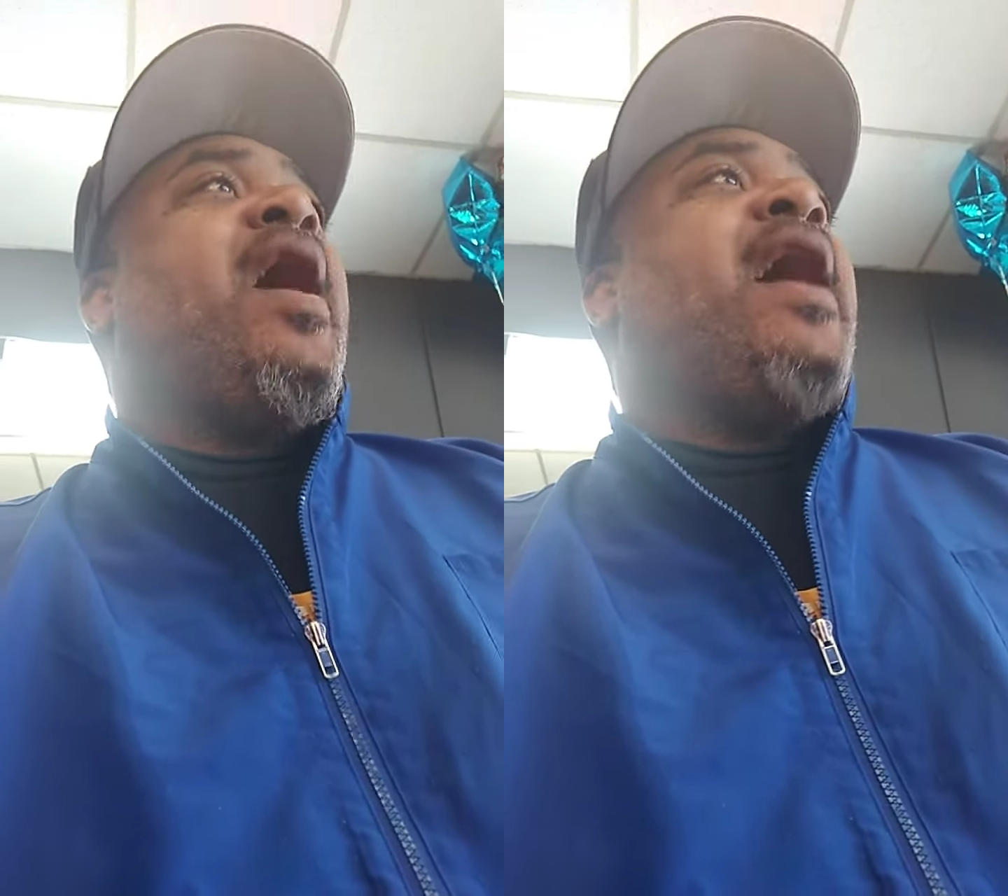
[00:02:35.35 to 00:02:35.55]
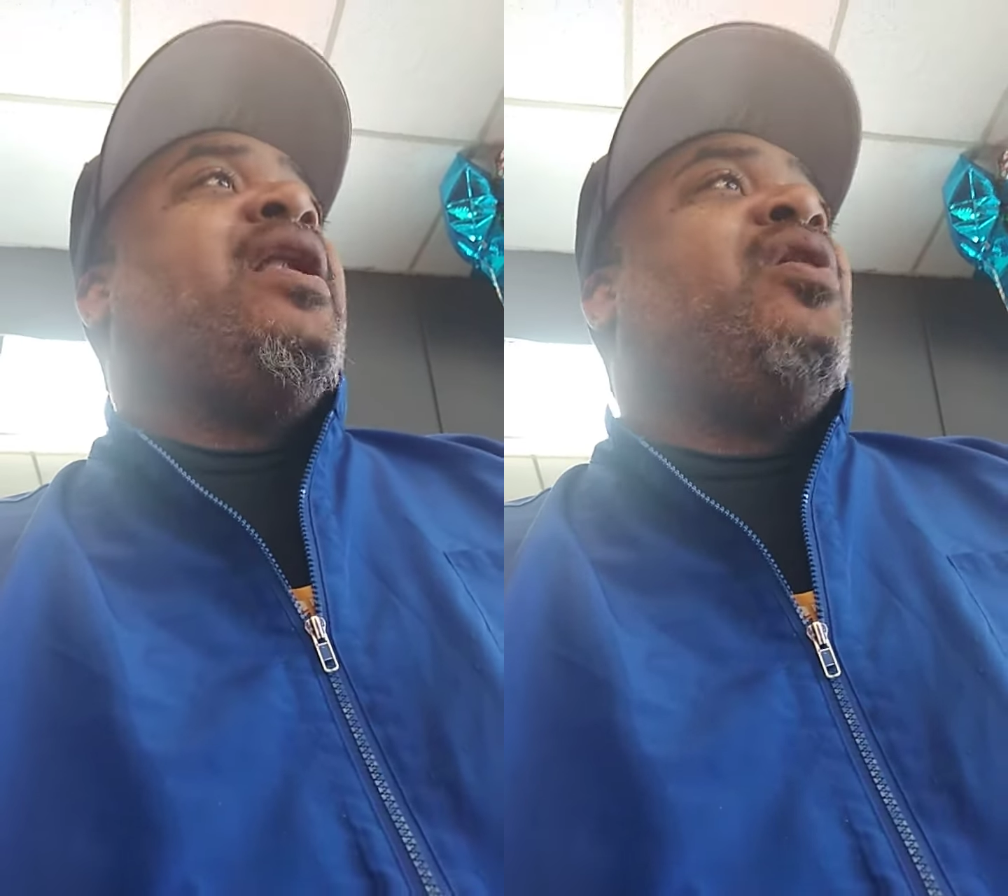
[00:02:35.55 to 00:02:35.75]

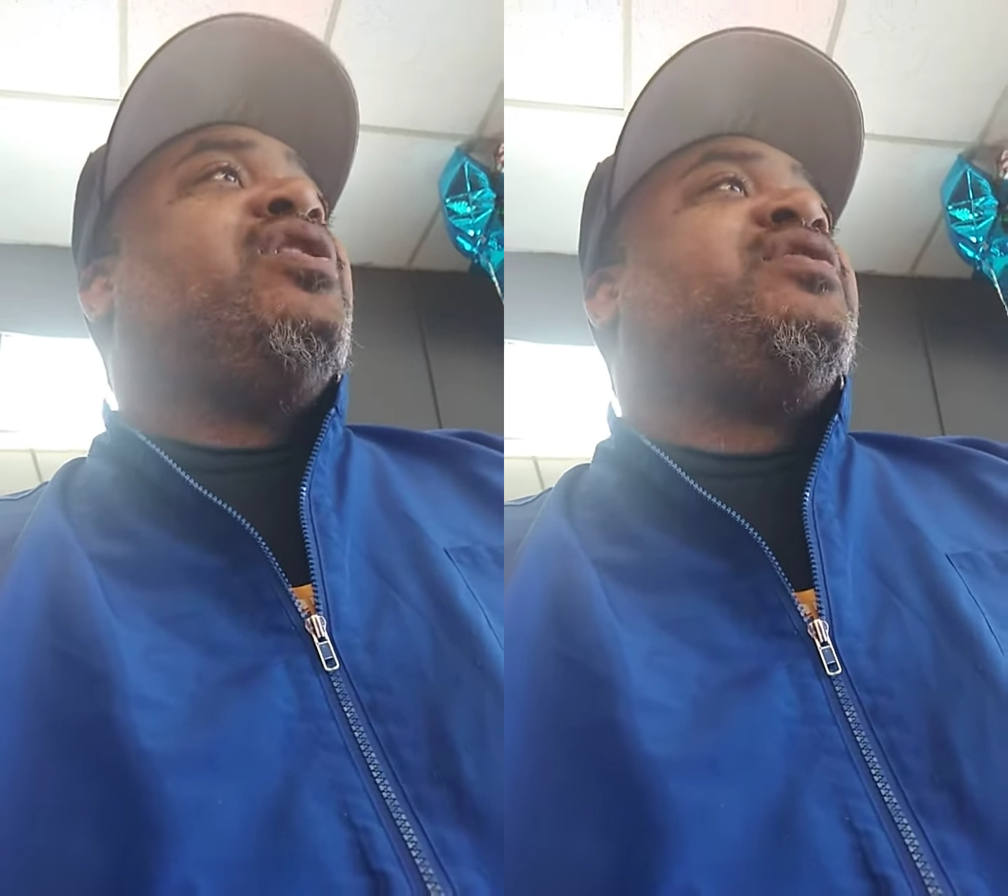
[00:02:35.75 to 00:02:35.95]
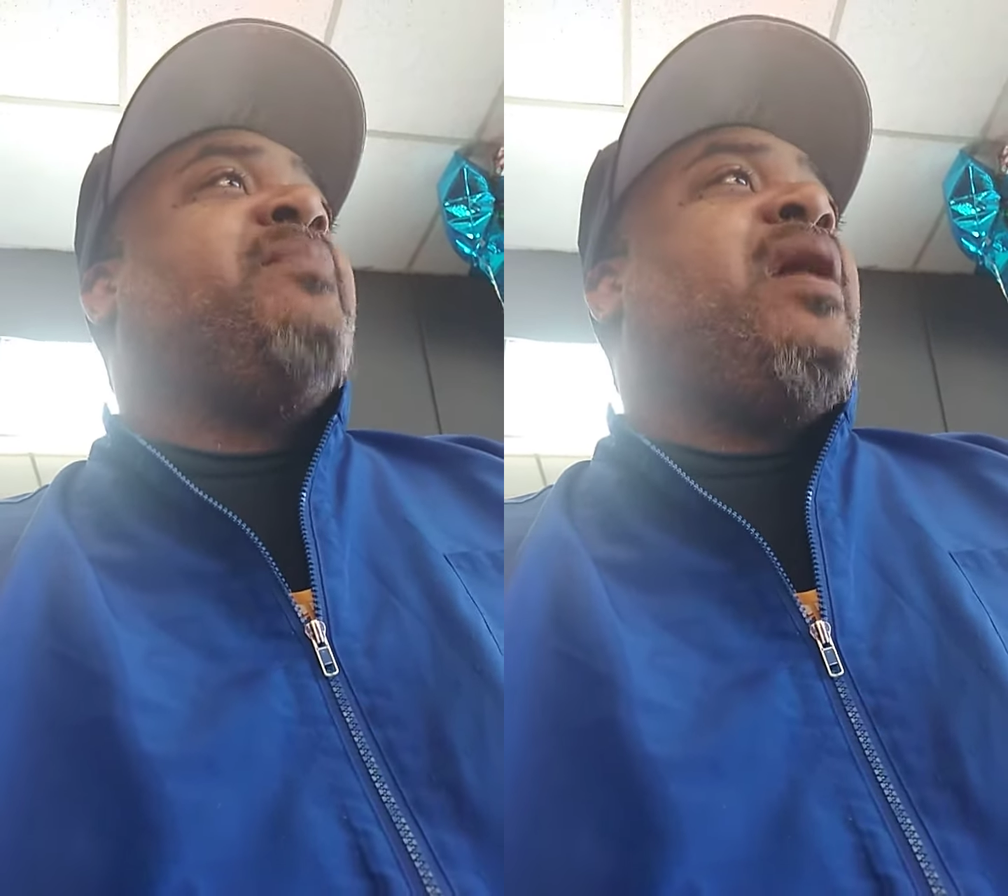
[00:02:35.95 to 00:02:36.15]
I
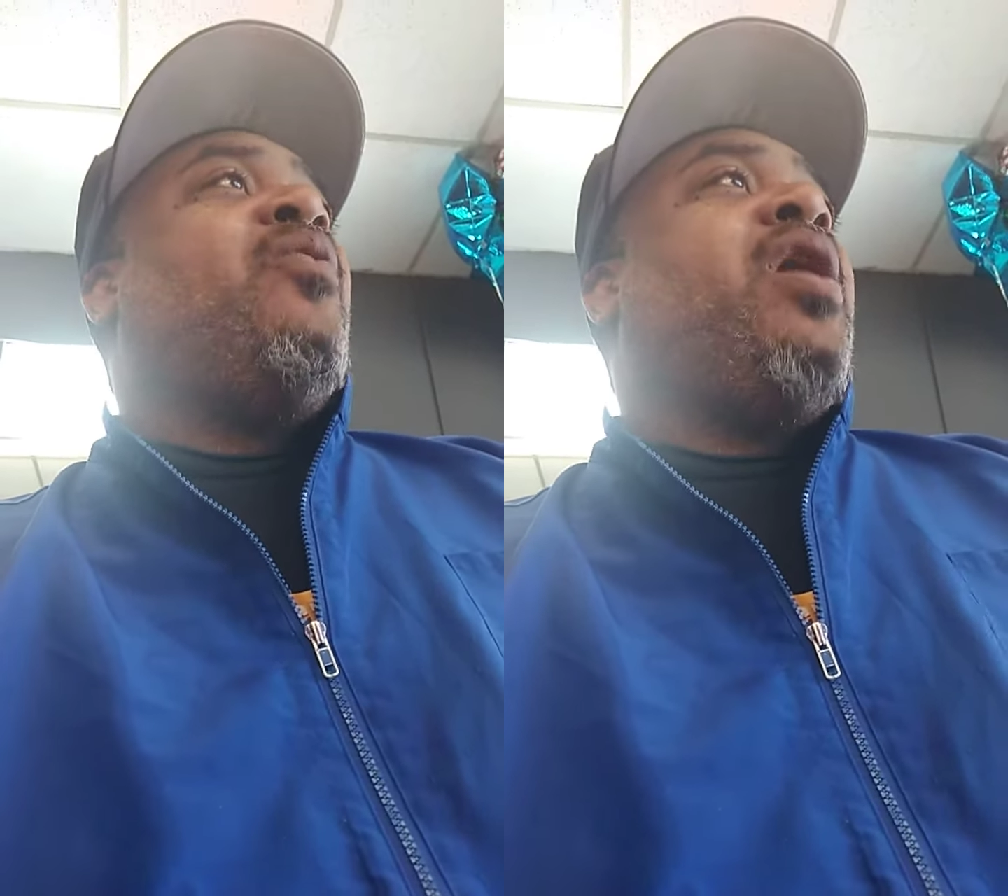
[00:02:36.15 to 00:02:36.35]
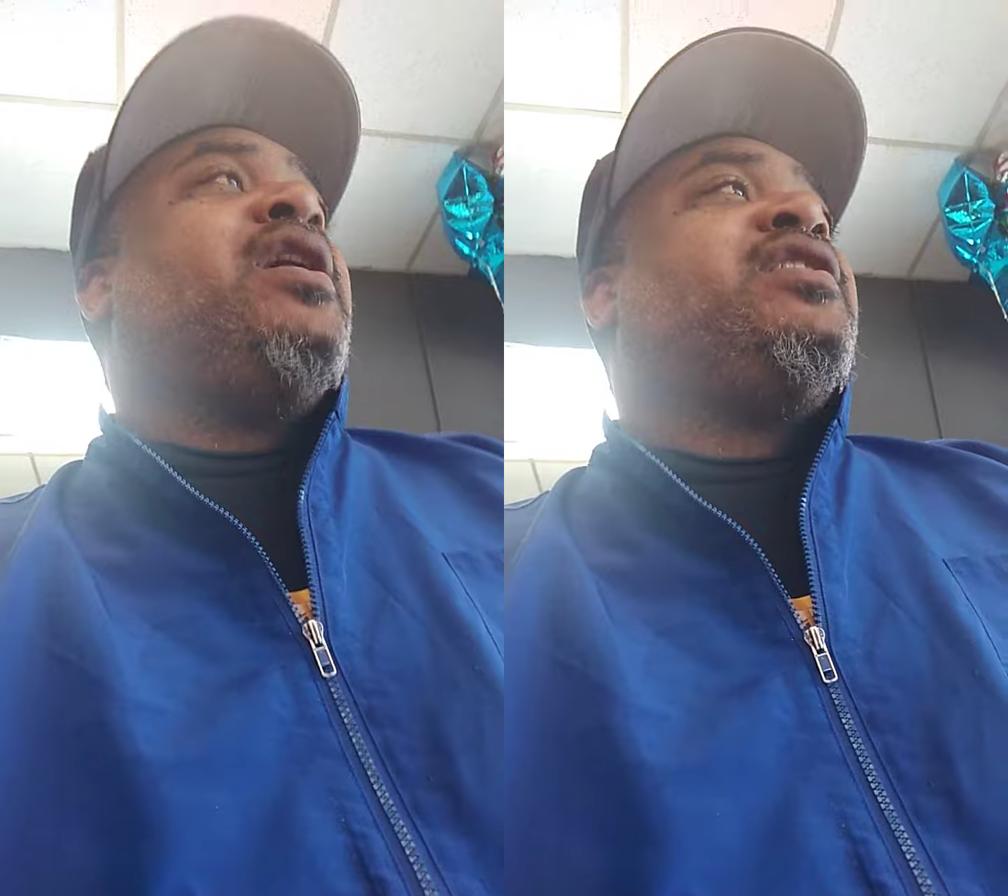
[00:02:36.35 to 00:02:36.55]
lost my
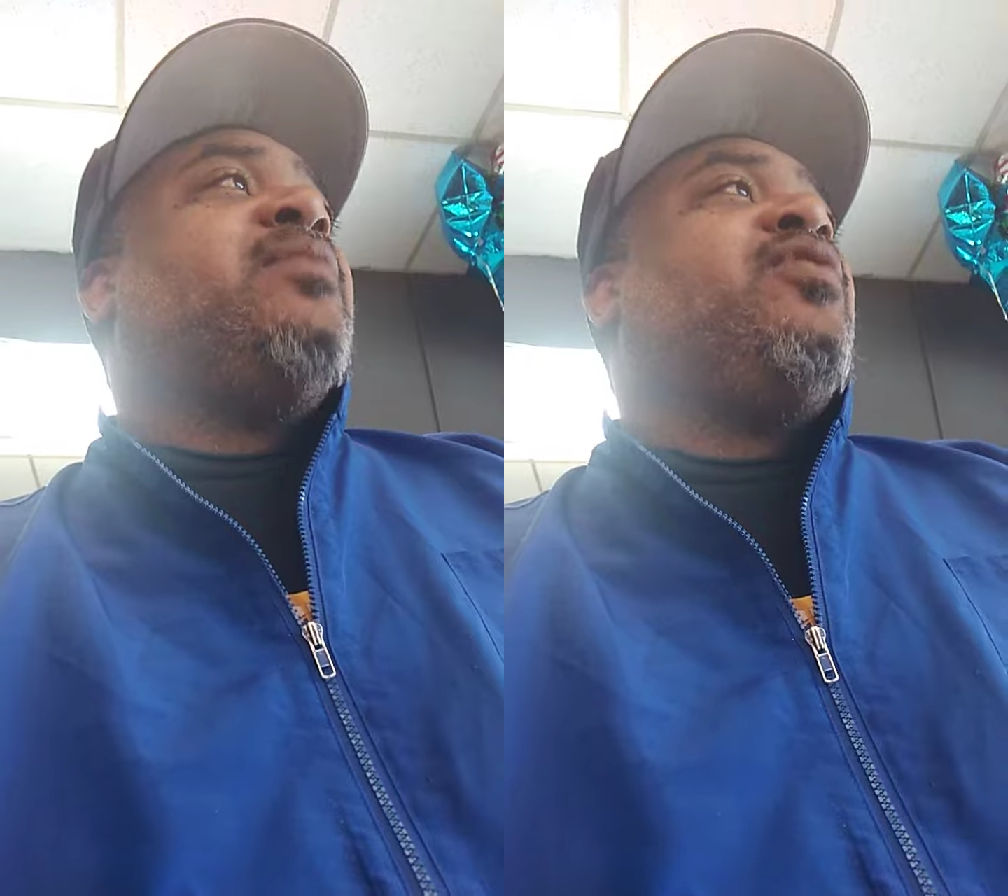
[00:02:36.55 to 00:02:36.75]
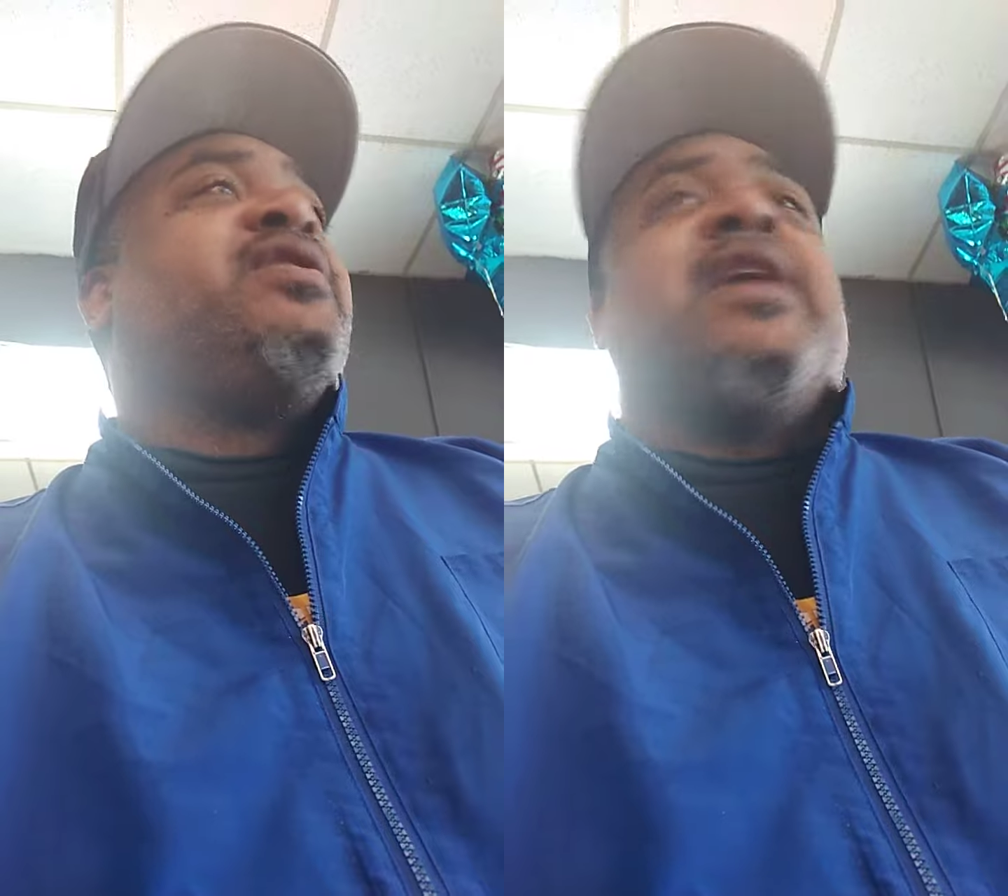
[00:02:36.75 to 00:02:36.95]
wallet
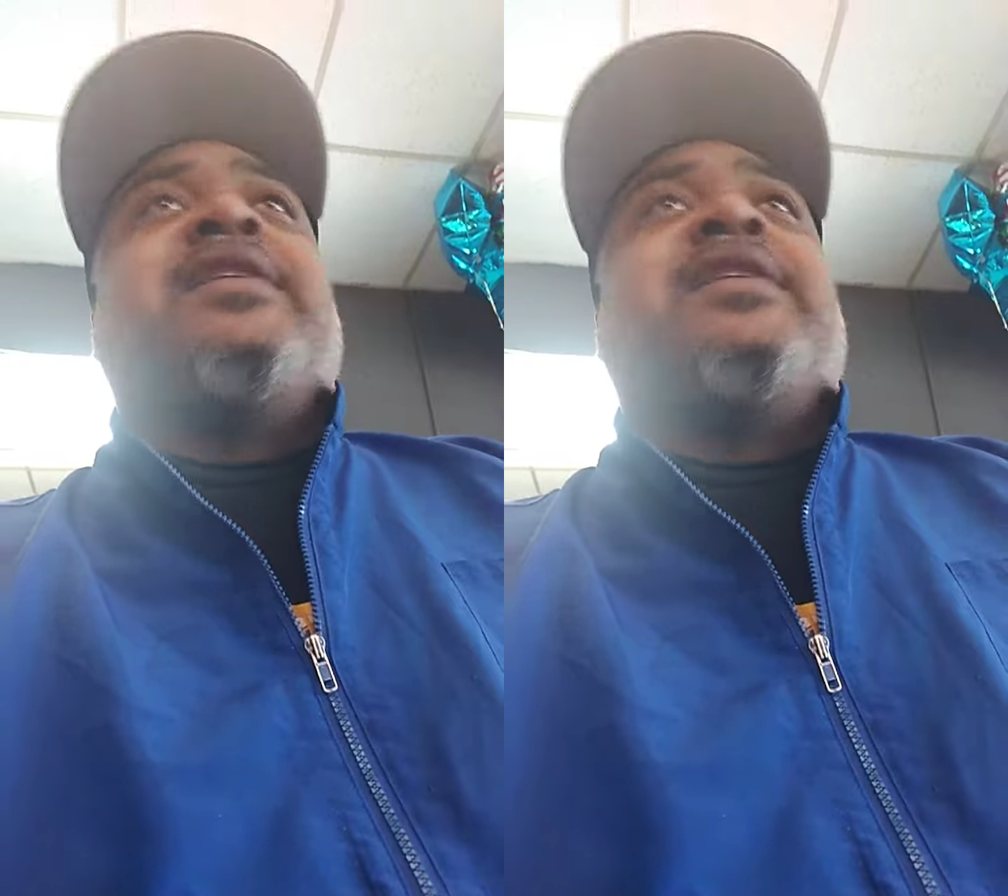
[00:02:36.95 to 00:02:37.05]
somewhere else."